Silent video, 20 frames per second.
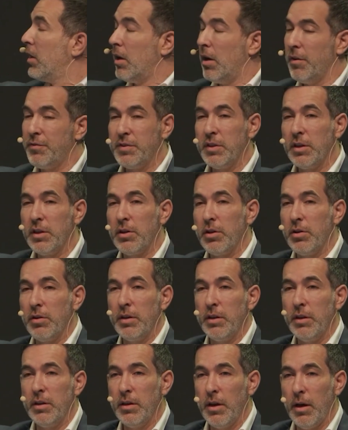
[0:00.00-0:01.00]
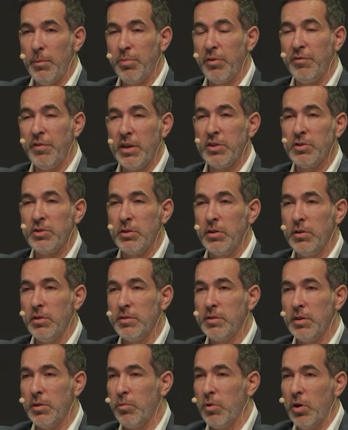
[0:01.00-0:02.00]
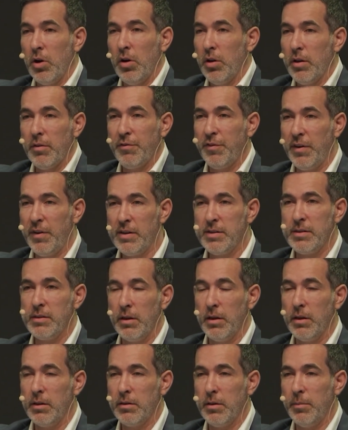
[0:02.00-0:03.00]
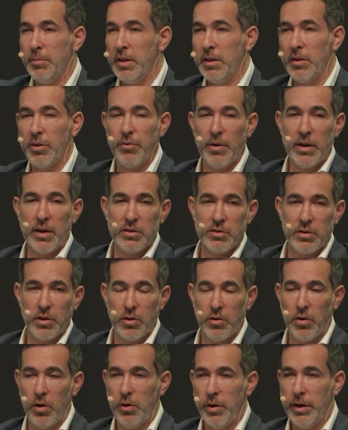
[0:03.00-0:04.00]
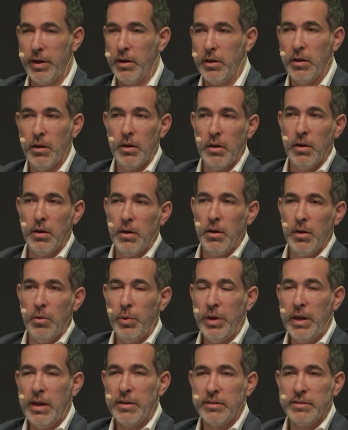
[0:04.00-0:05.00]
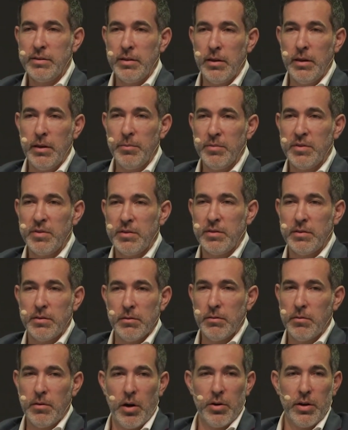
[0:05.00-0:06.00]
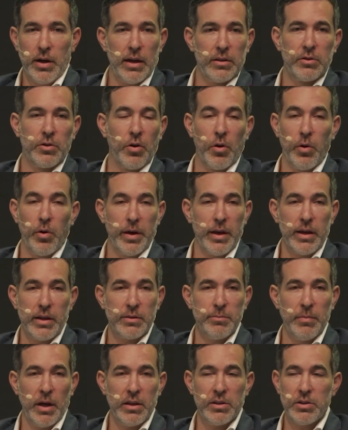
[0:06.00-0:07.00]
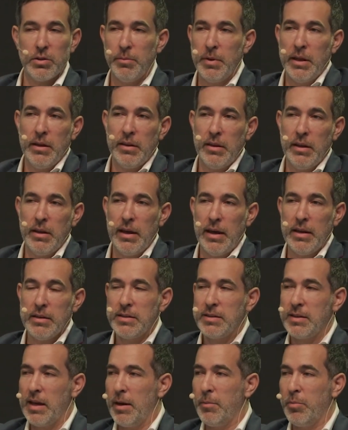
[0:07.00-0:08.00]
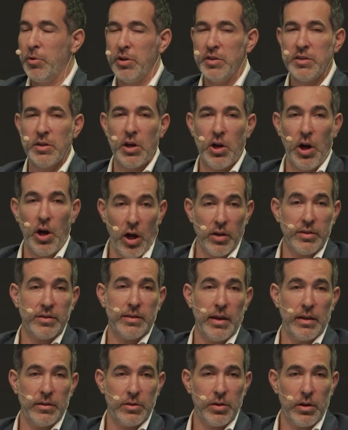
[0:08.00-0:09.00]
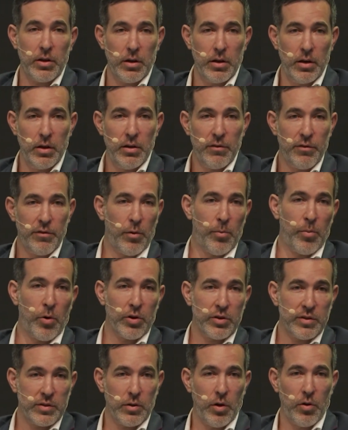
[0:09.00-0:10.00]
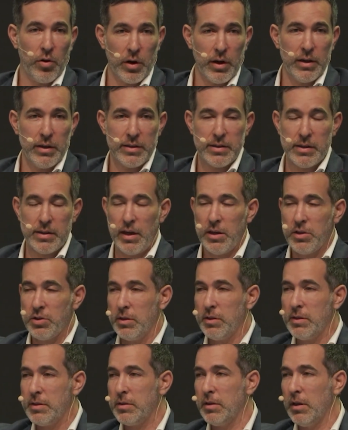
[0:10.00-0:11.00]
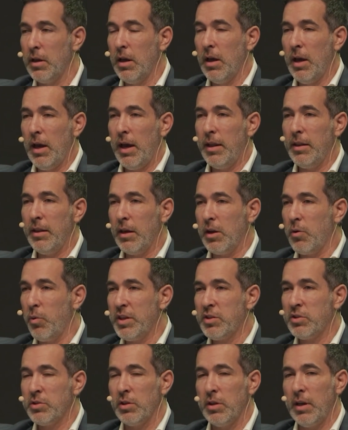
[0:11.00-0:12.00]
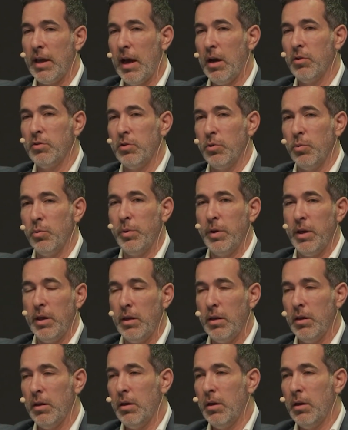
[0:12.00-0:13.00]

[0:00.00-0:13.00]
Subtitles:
of security professionals, and we all are facing it. I mean, the threats are growing. We as teams are not growing as much. I mean, at the end, cyber is a cost center for most organizations. And the question, how do we